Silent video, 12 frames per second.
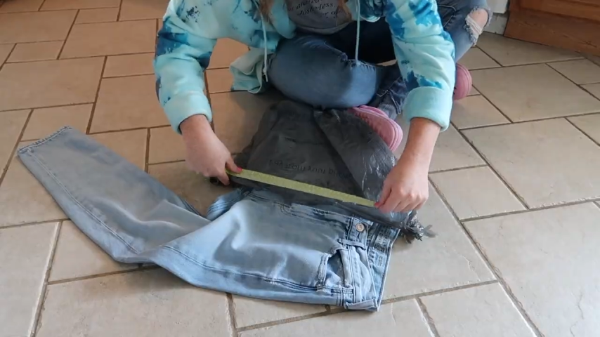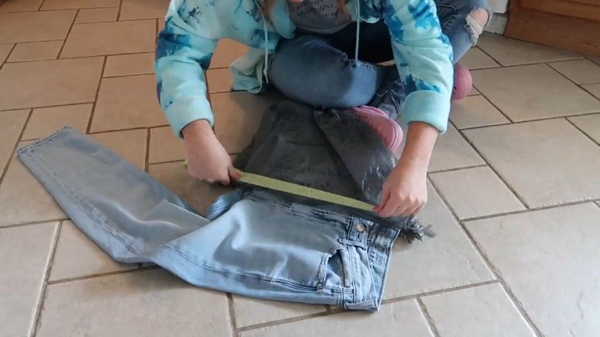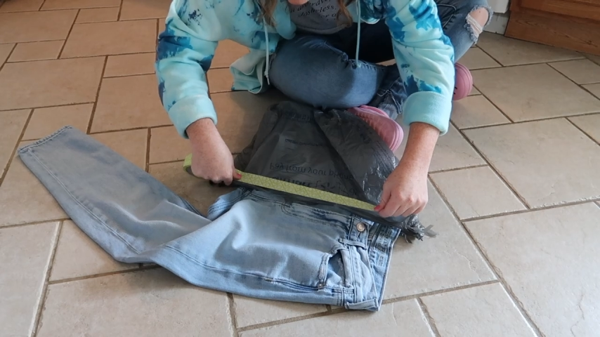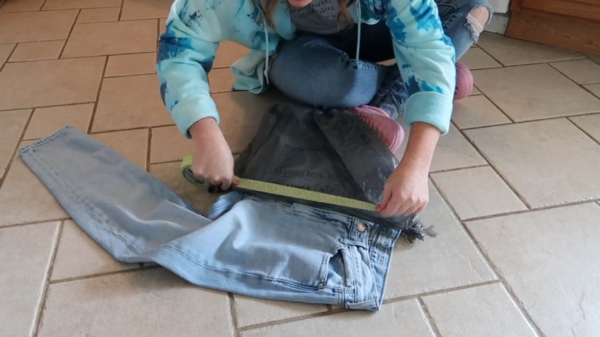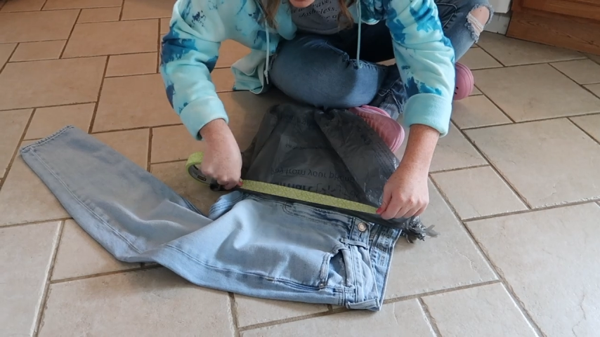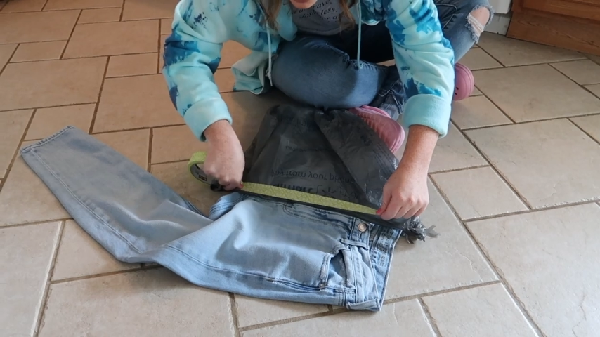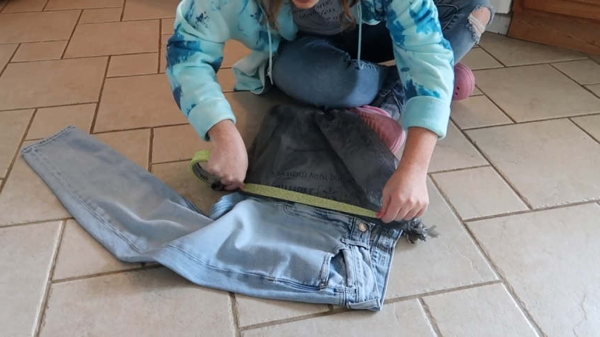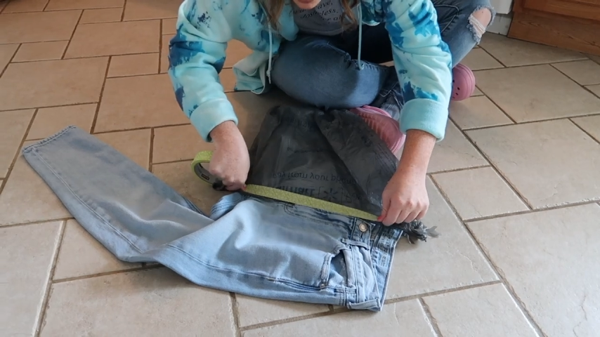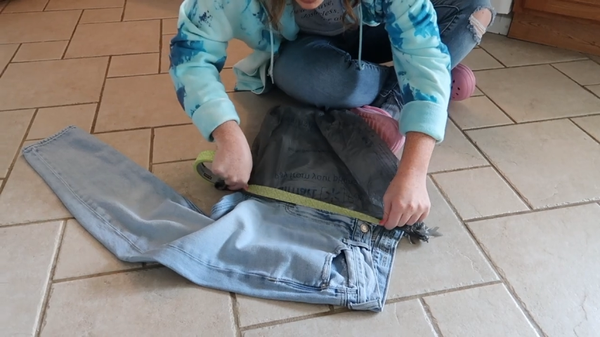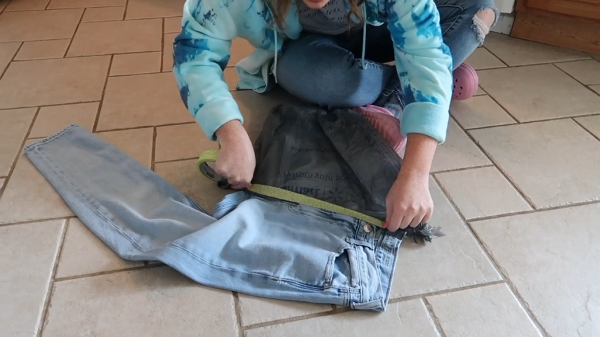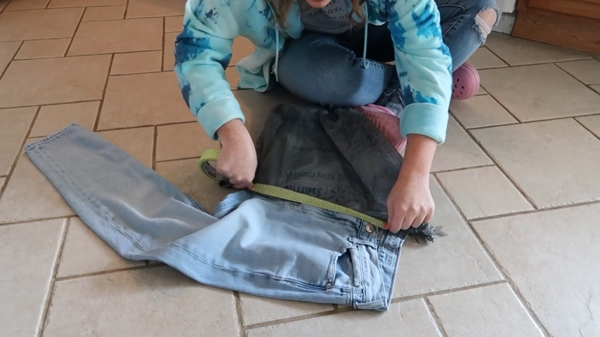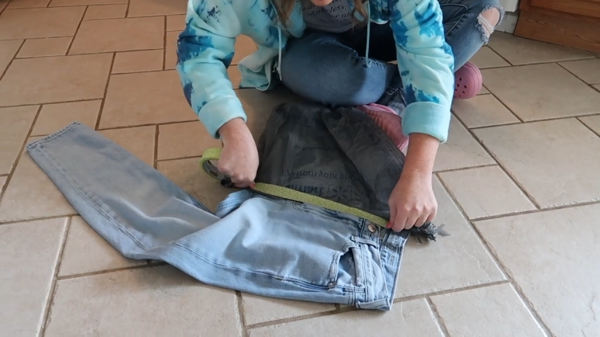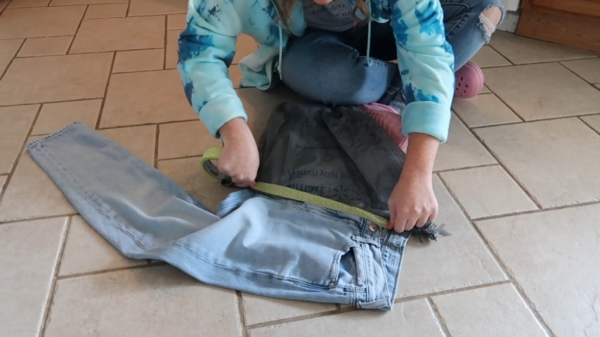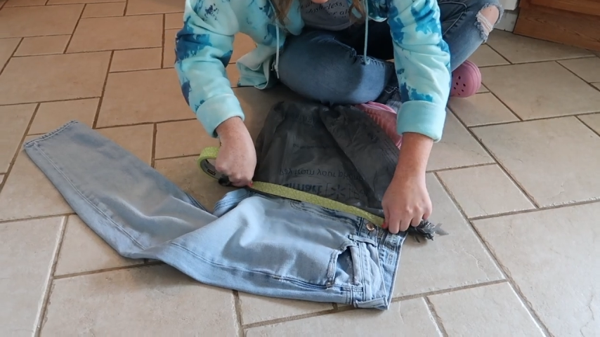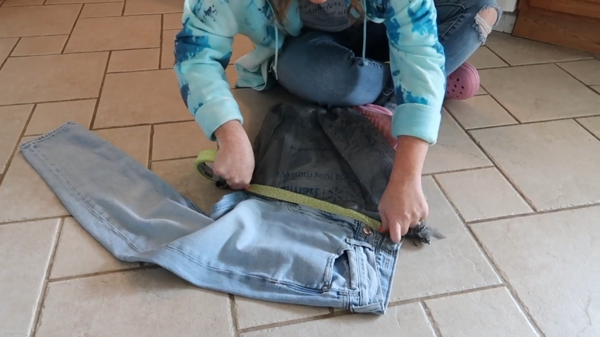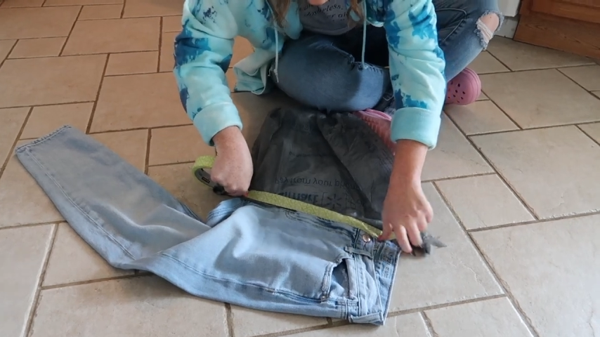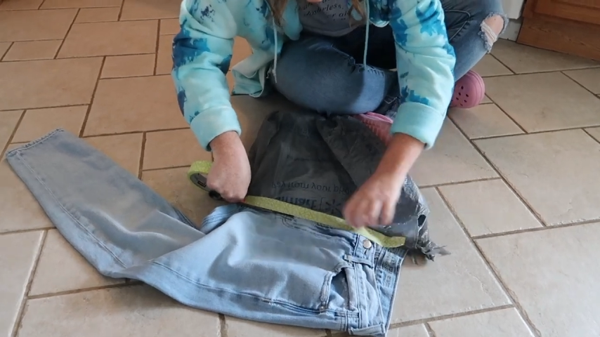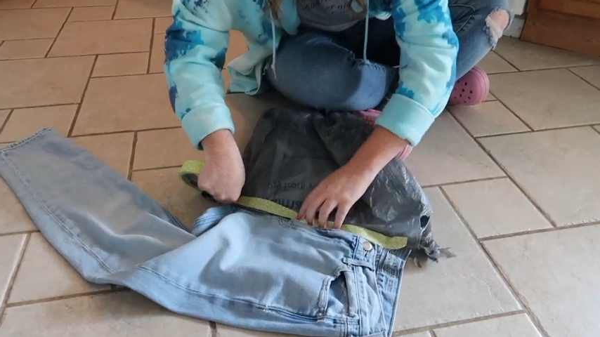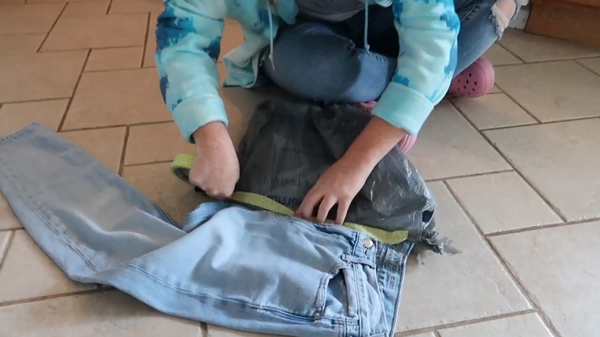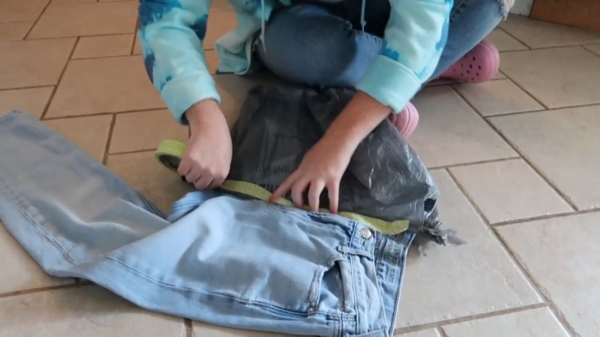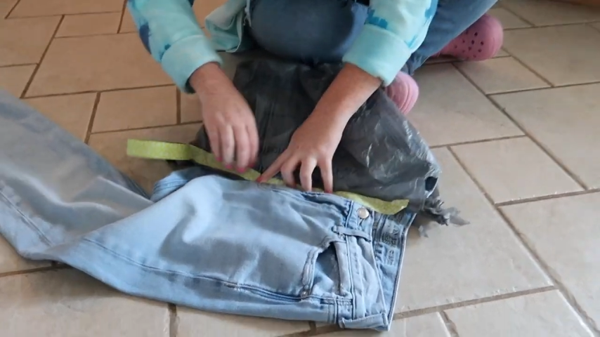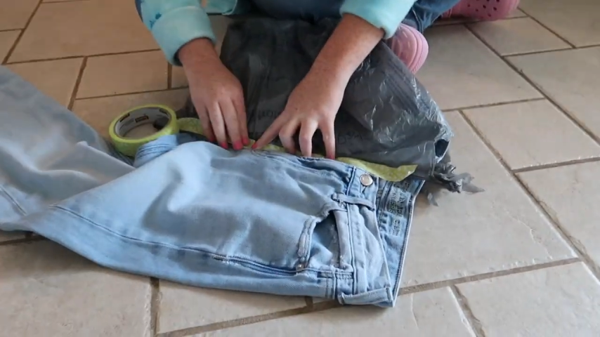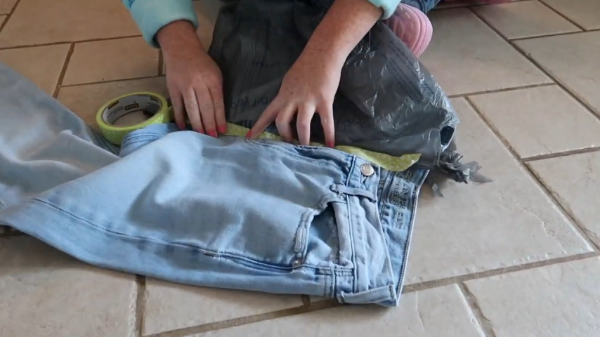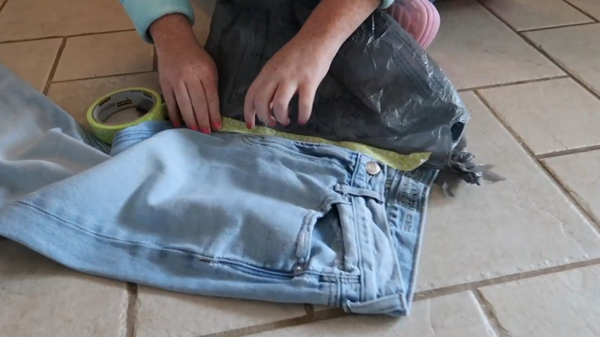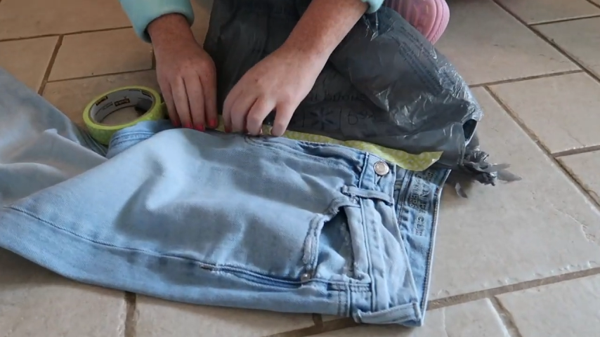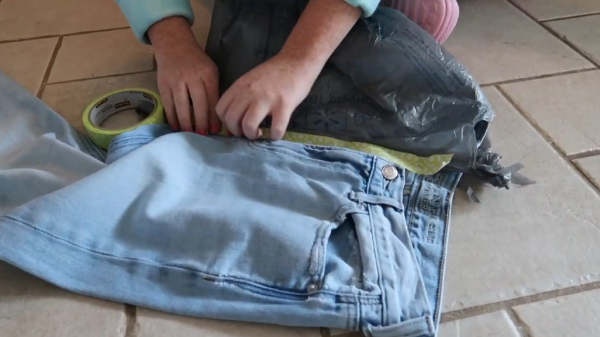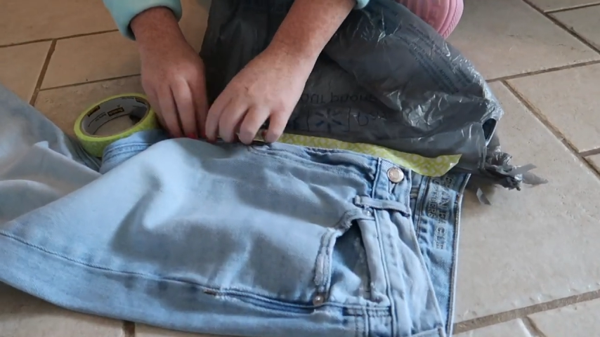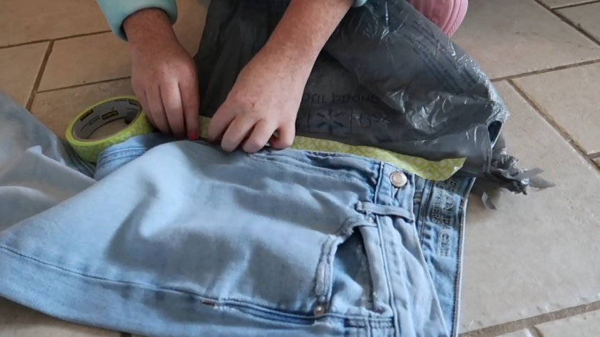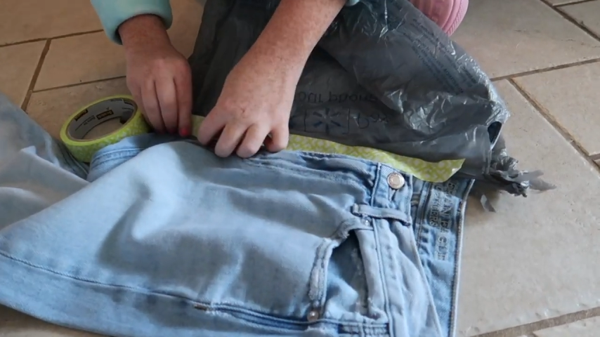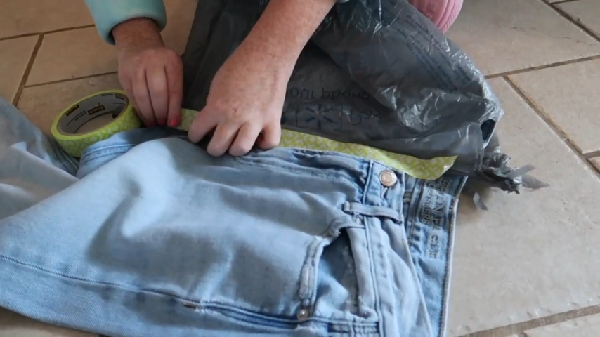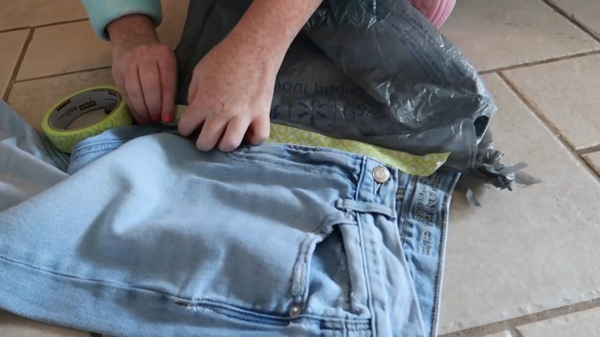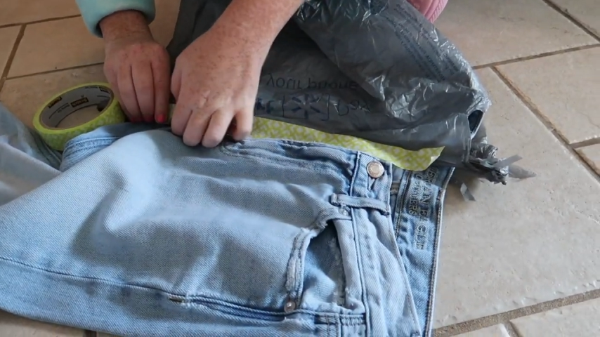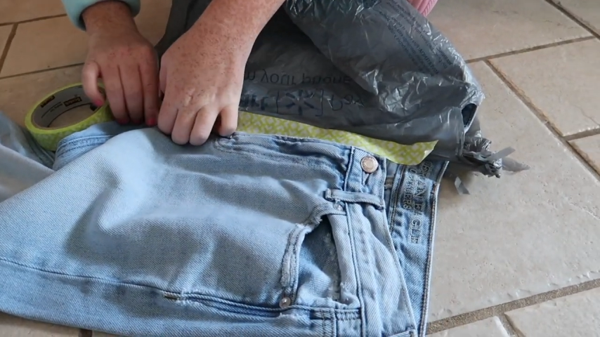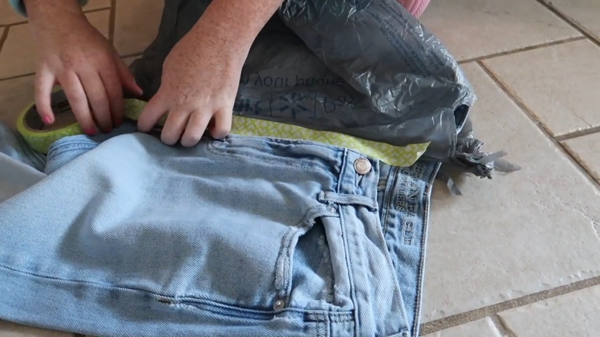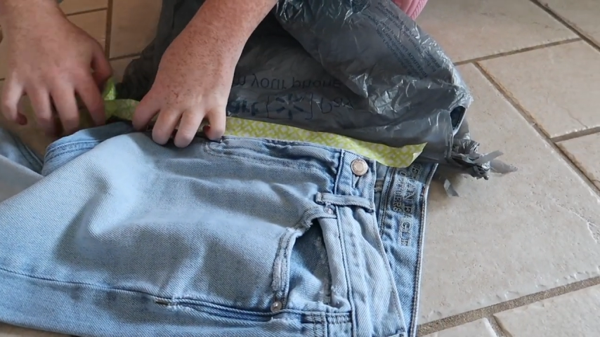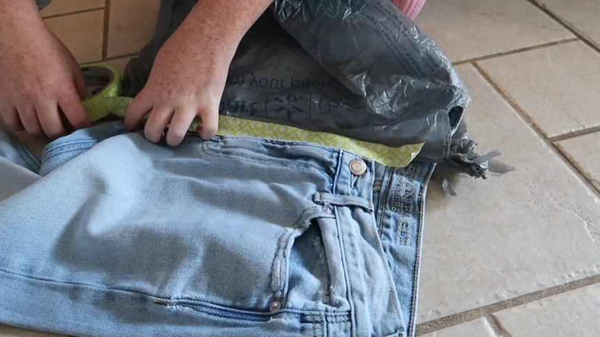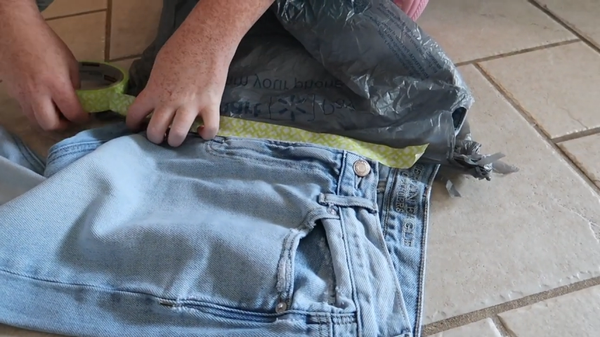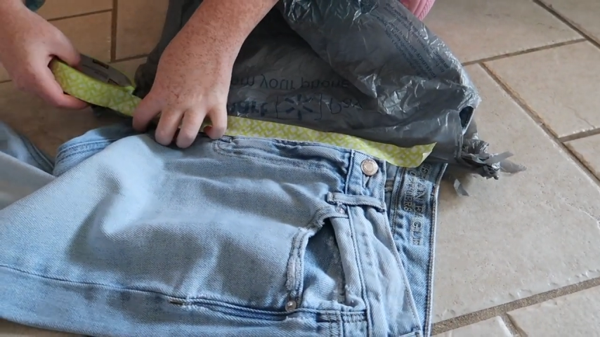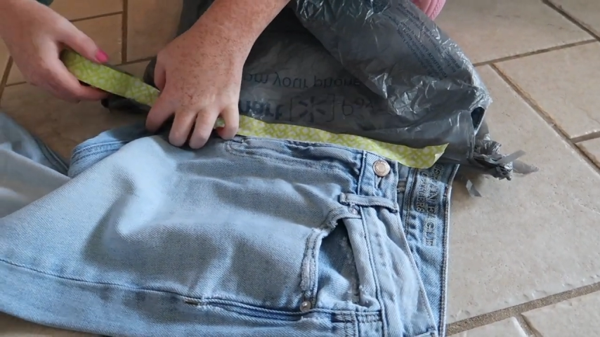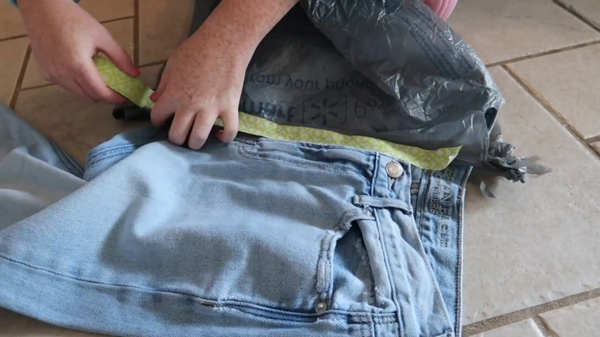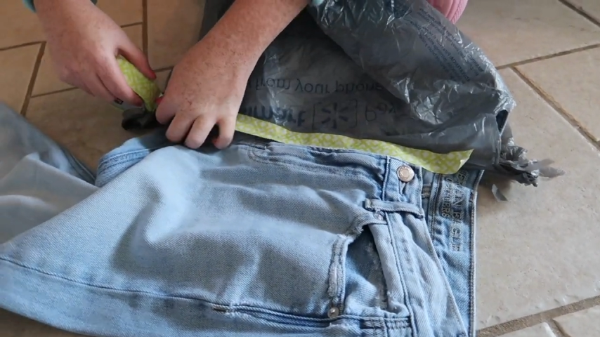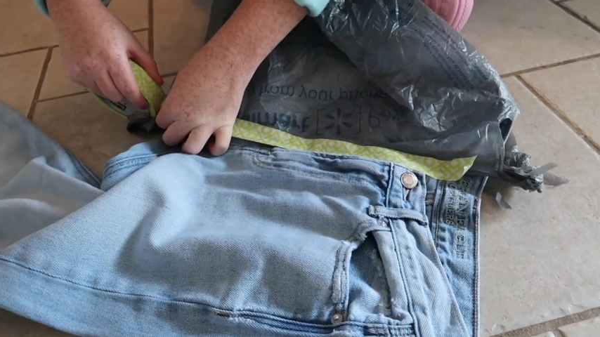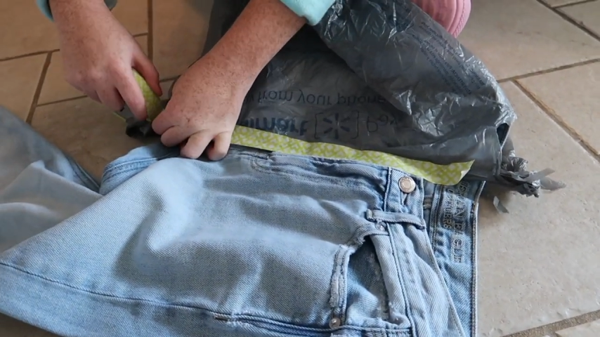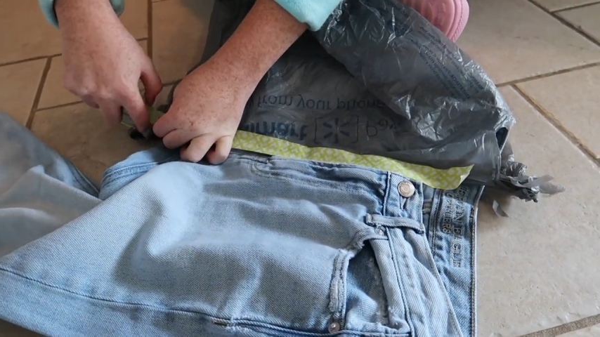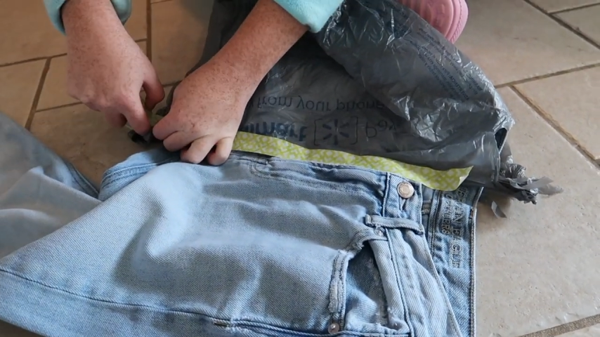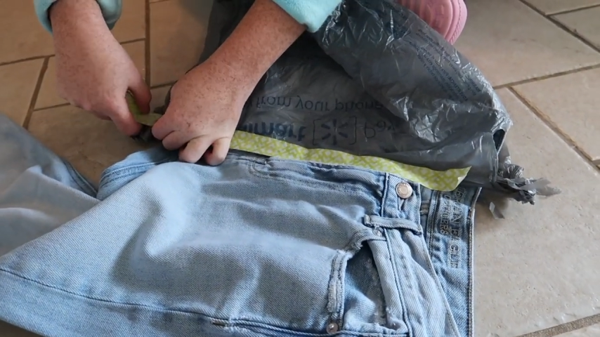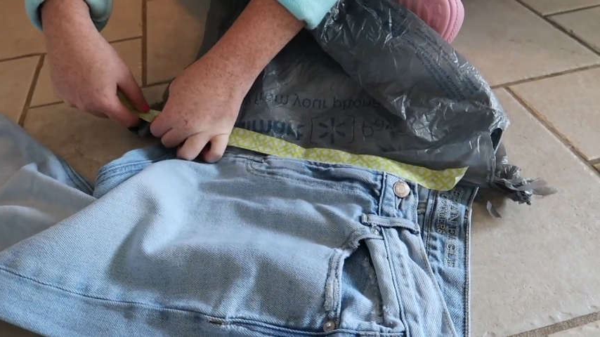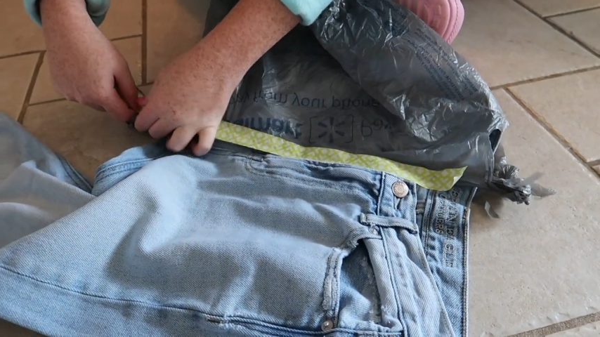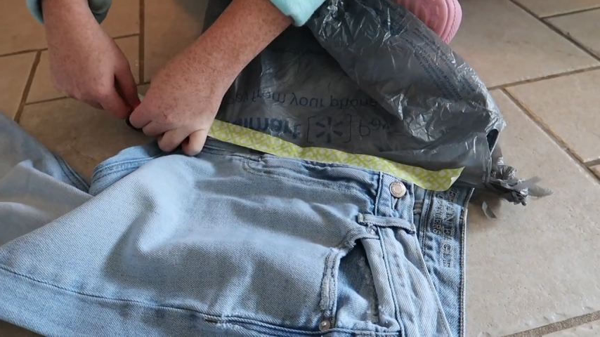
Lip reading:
No face is visible, so there are no lips to read.